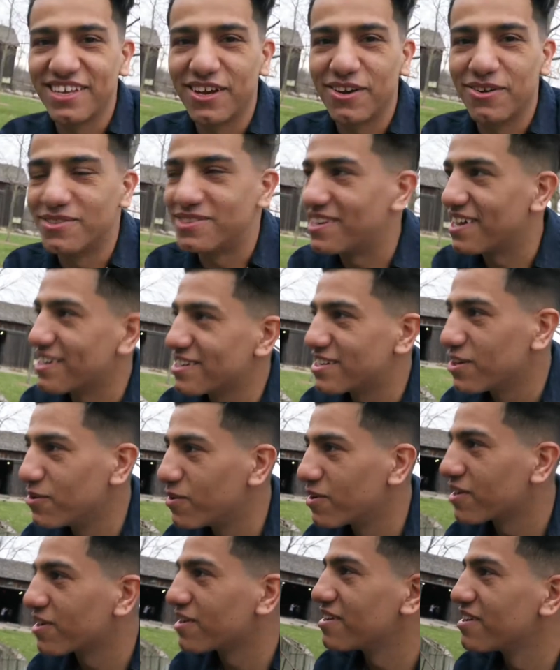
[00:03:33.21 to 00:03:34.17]
Yo, it's actually
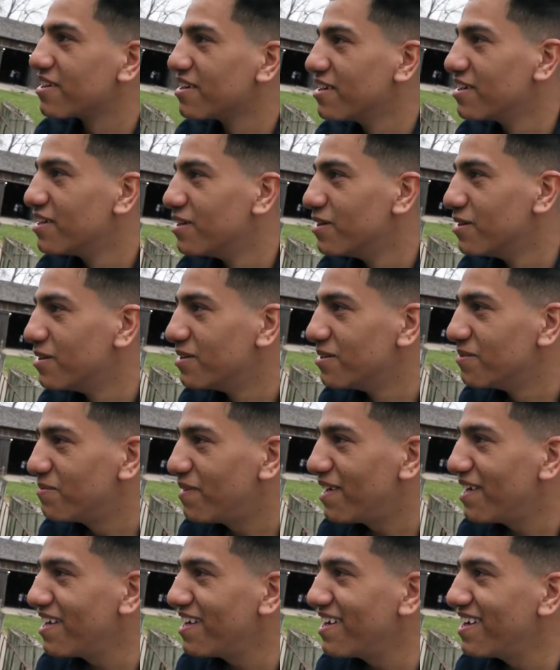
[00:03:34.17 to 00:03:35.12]
working.
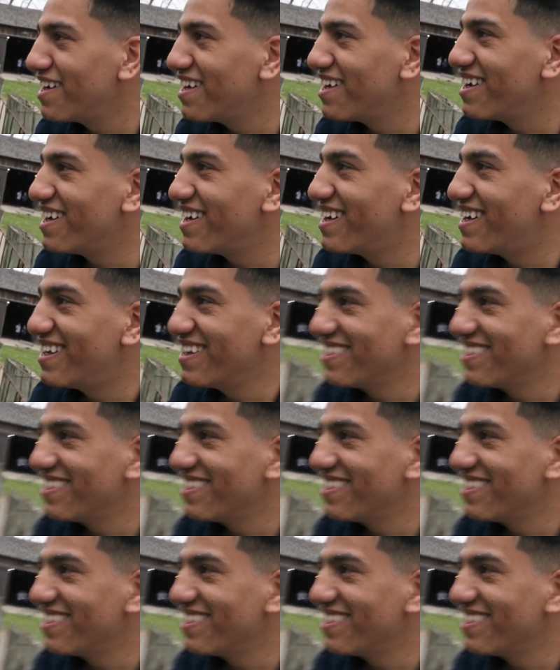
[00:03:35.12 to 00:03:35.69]
Ah,